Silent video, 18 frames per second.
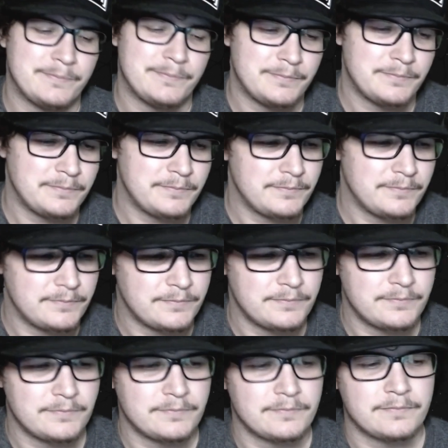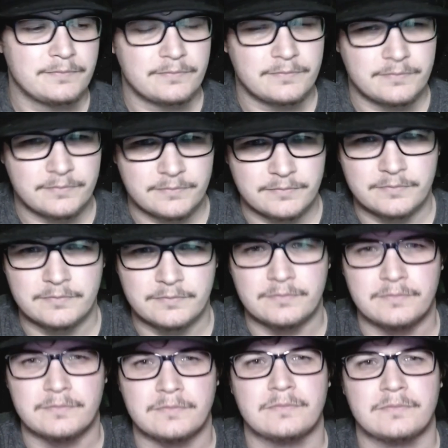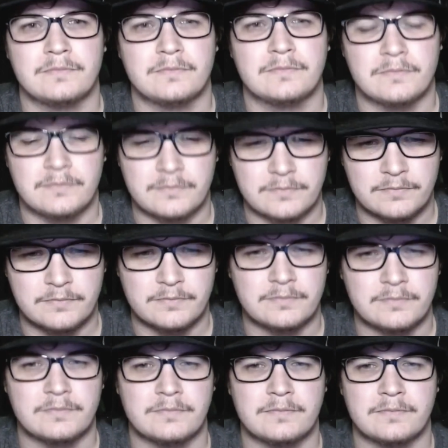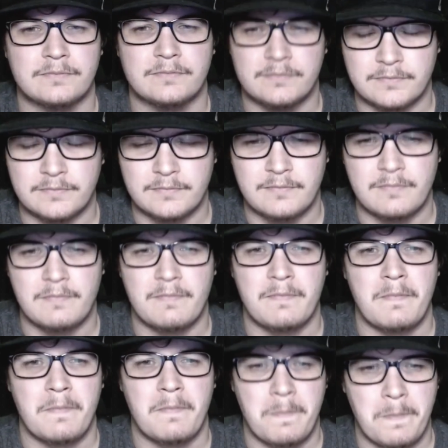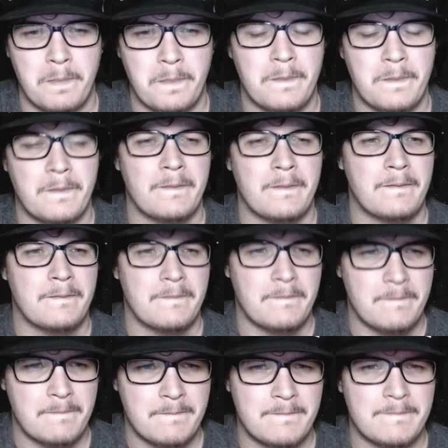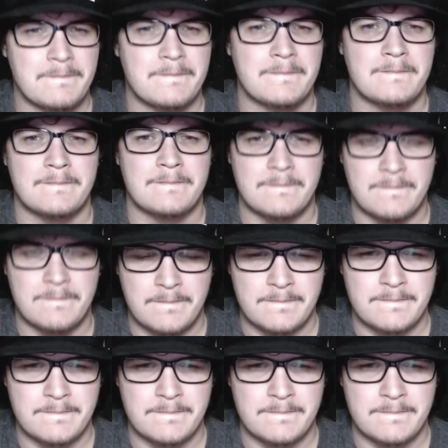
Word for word: My